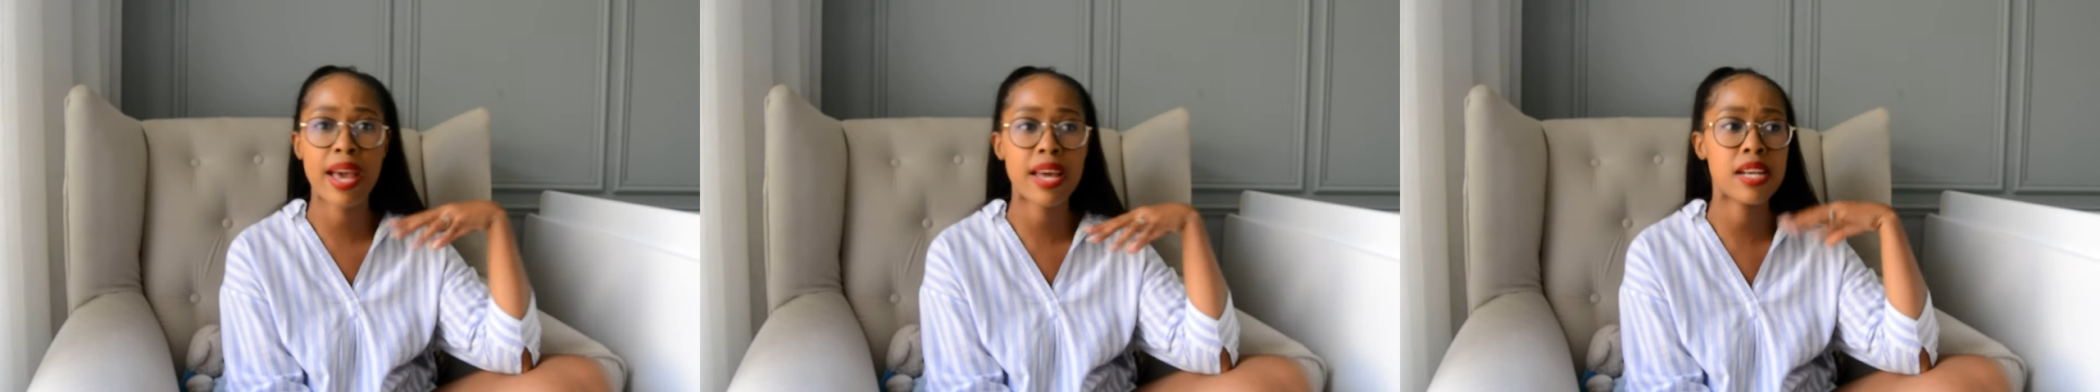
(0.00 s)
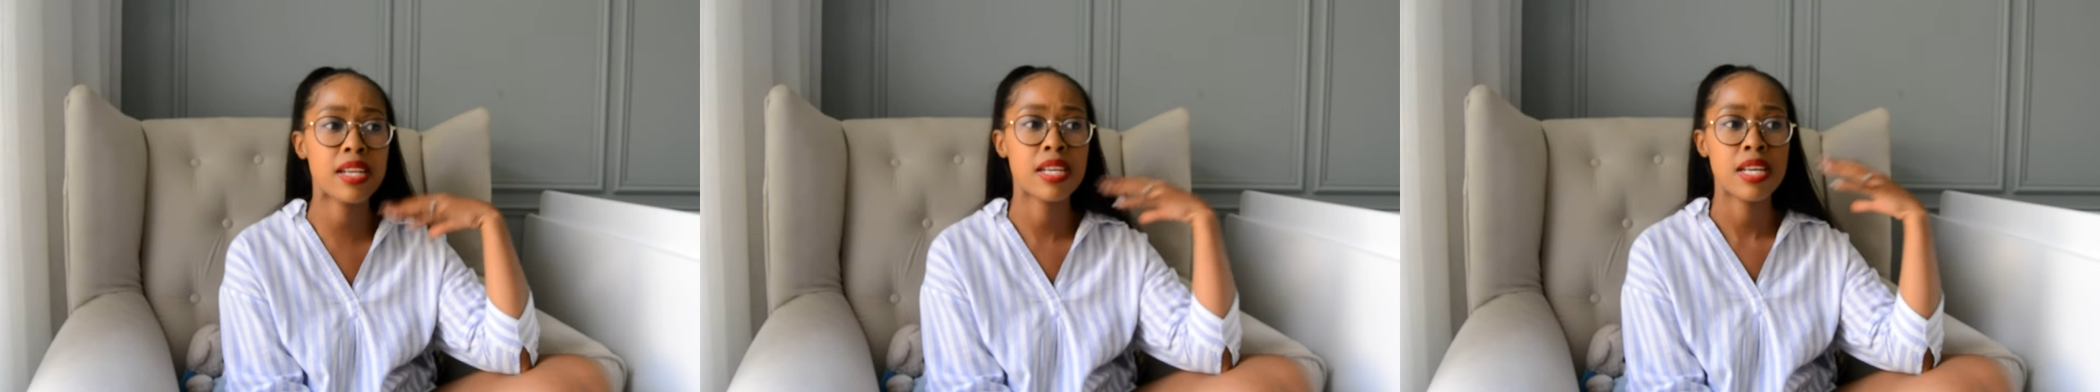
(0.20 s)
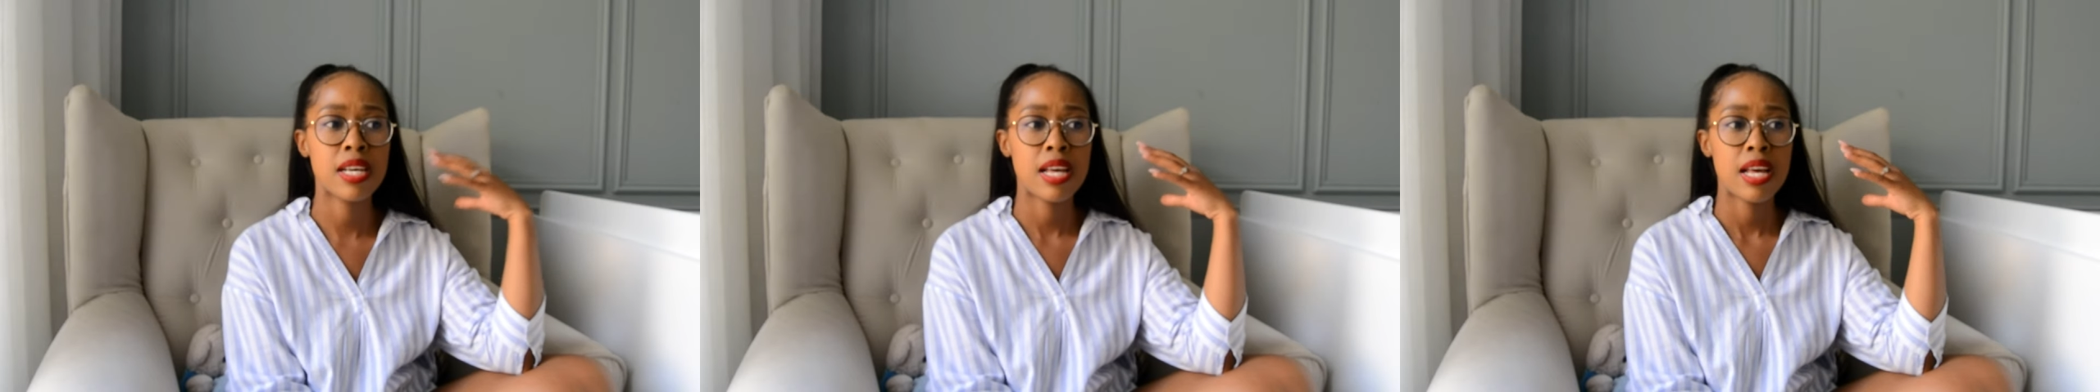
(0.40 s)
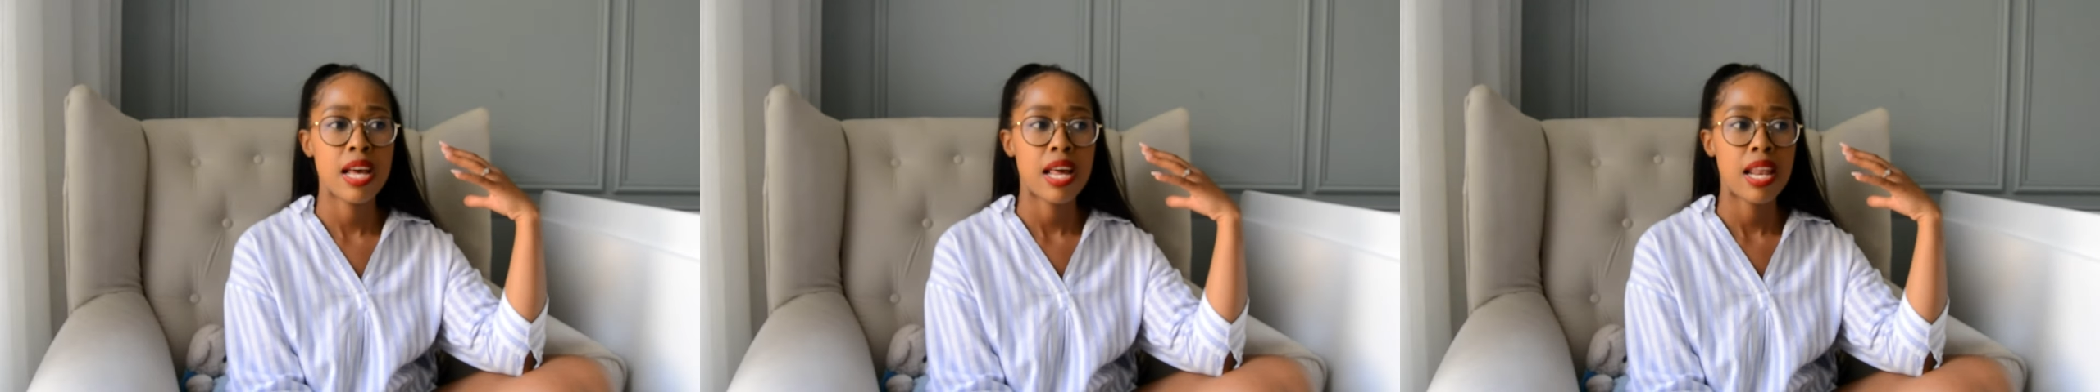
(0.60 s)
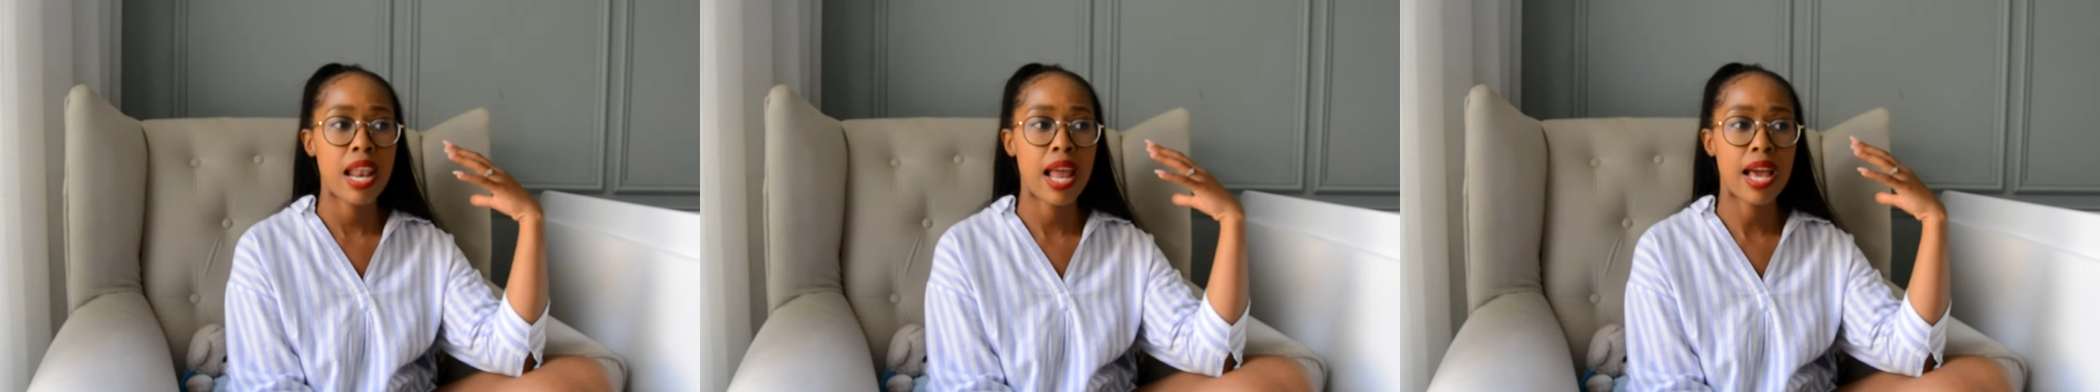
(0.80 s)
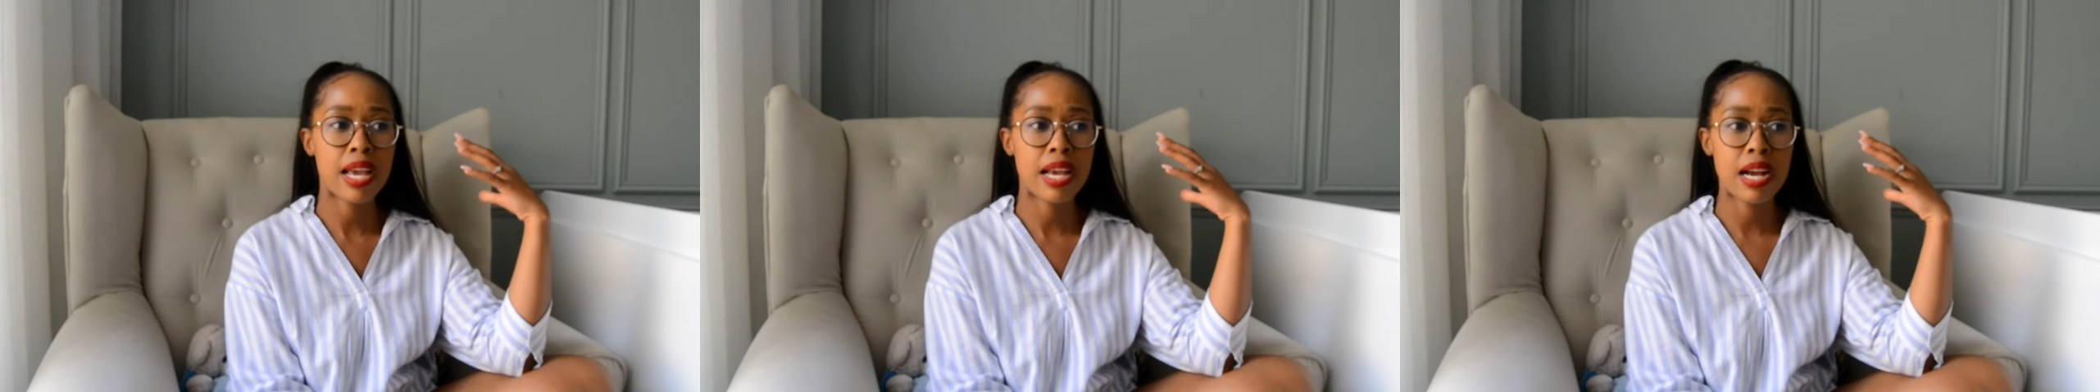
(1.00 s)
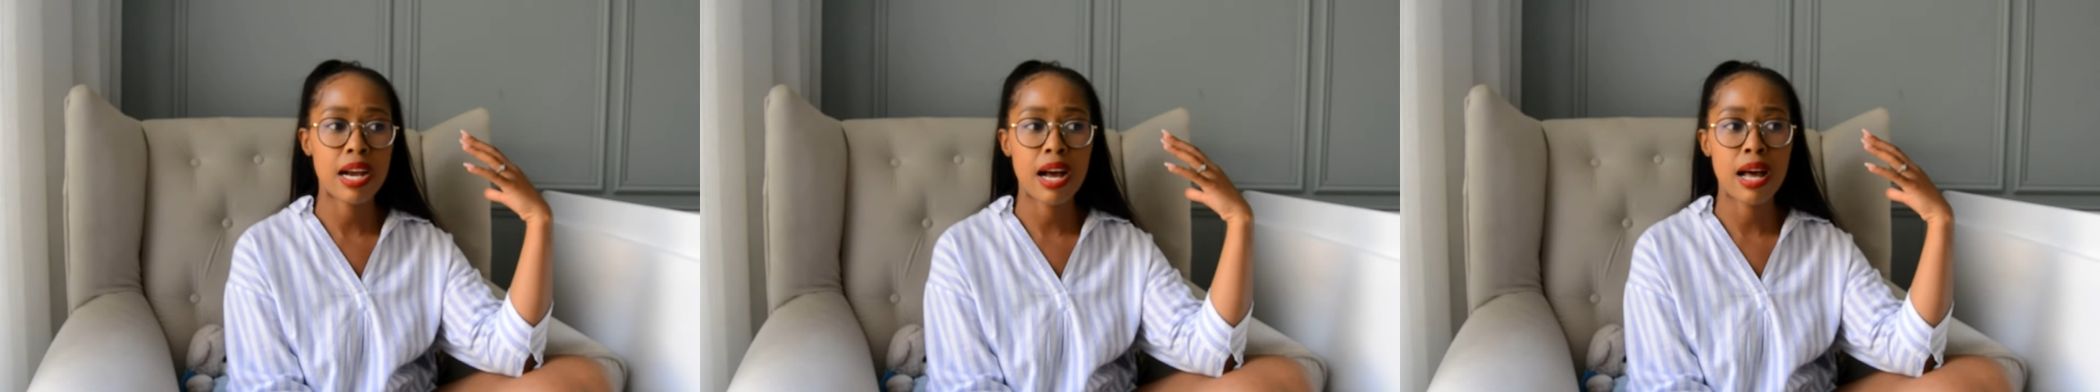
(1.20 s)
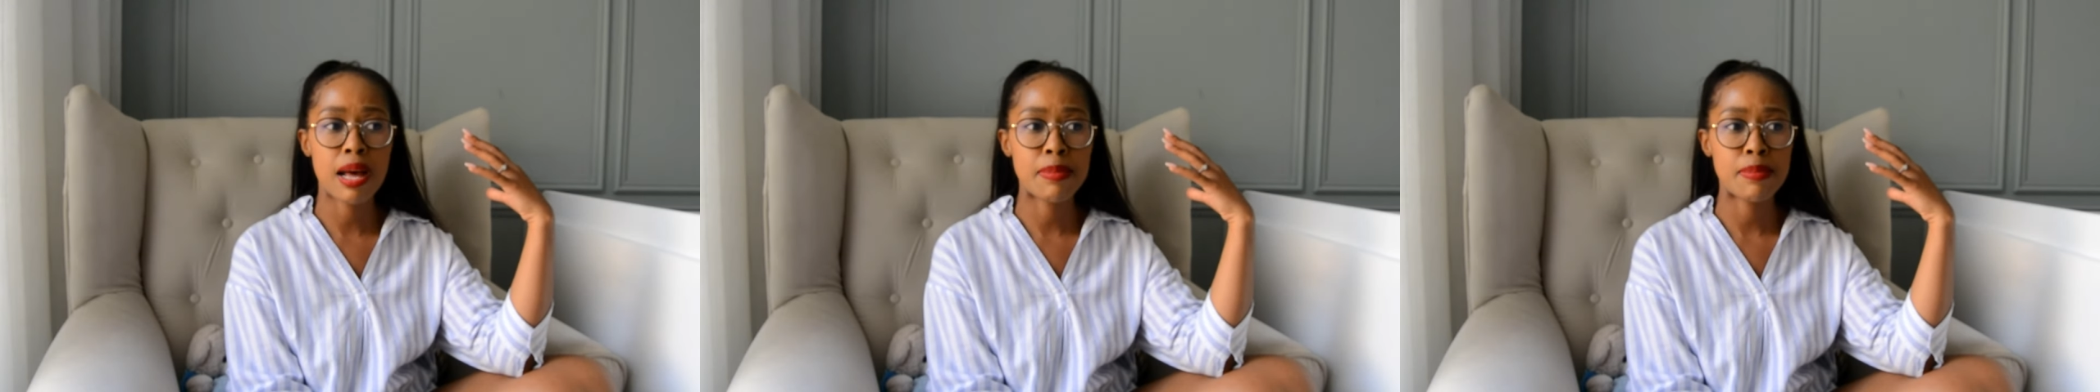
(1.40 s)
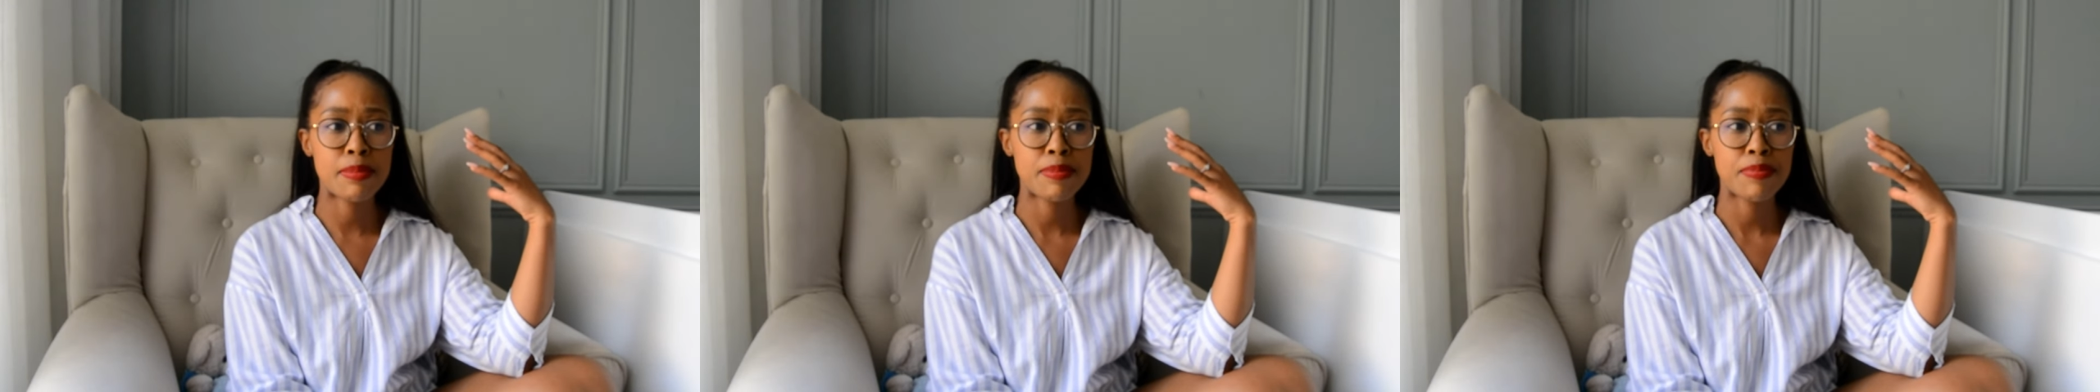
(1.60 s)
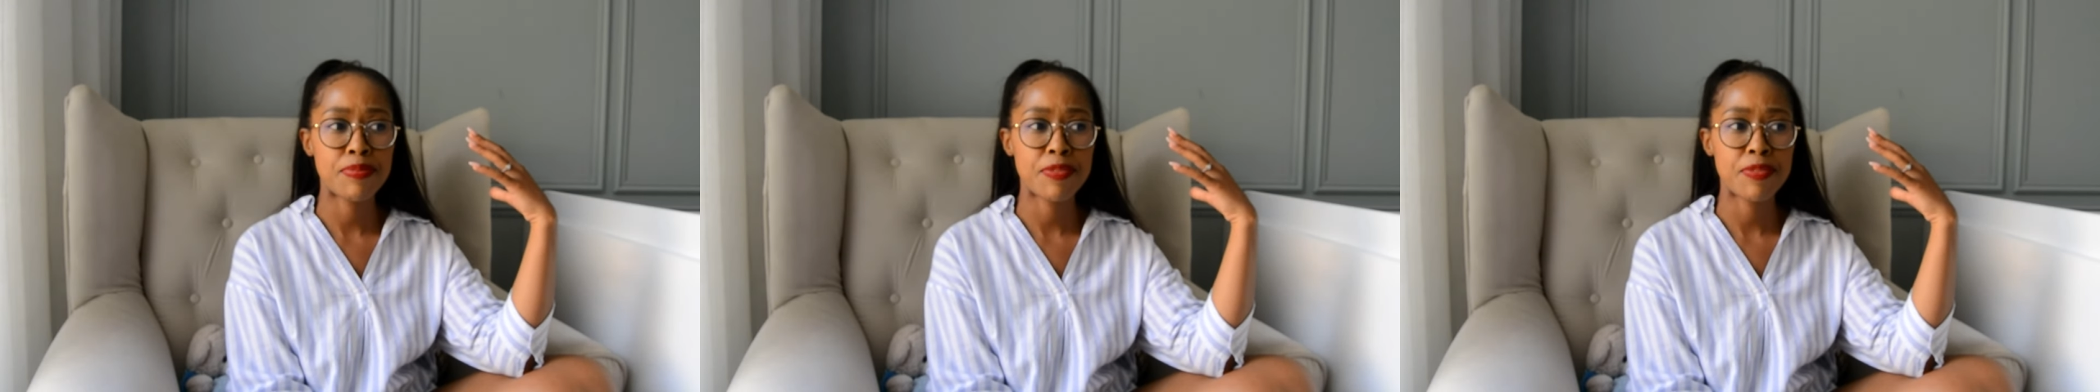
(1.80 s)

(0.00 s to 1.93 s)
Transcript: let's say we had like